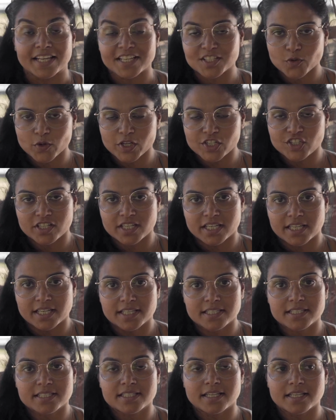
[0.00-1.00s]
next question
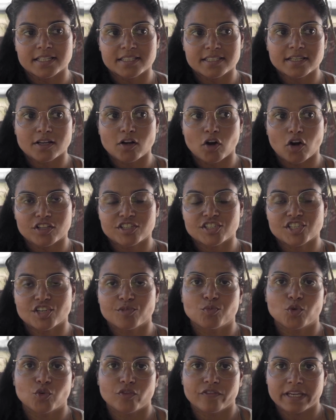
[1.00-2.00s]
is Does the constant
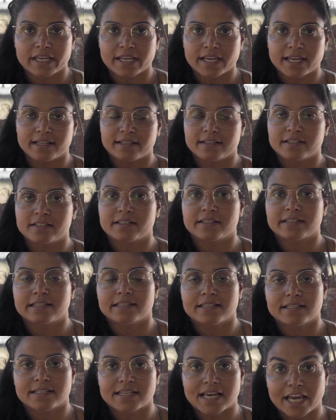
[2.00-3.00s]
moving and
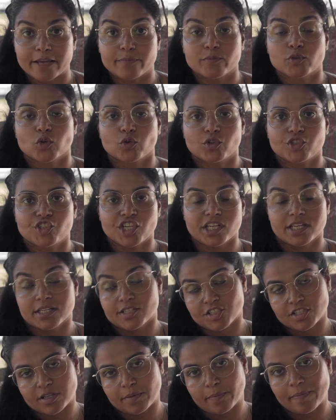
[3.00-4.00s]
the time zone
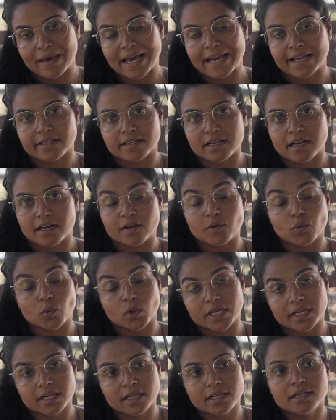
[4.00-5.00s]
change impact our
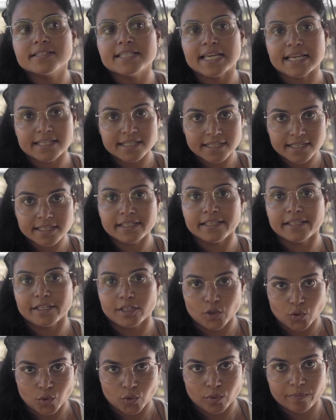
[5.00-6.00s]
work? Technically,
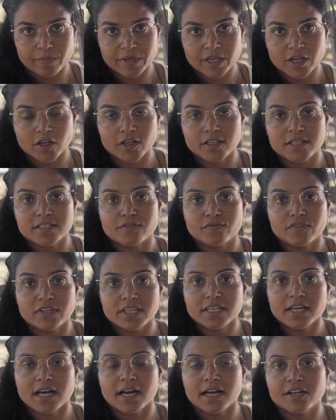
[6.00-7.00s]
no, because
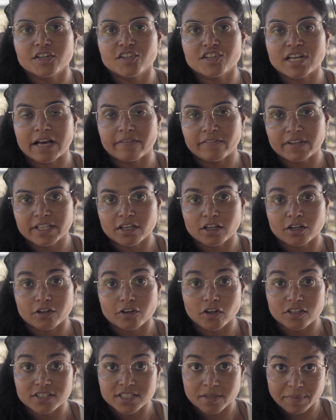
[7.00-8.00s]
we are traveling
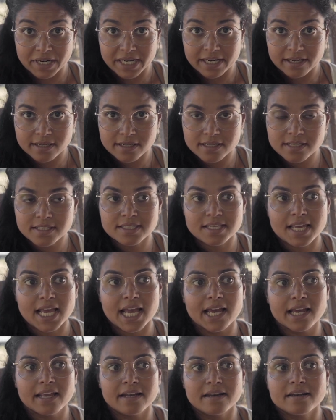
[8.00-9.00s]
across Americas
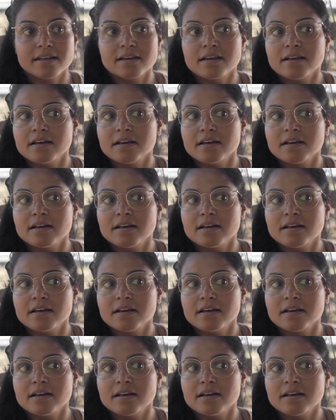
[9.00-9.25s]
and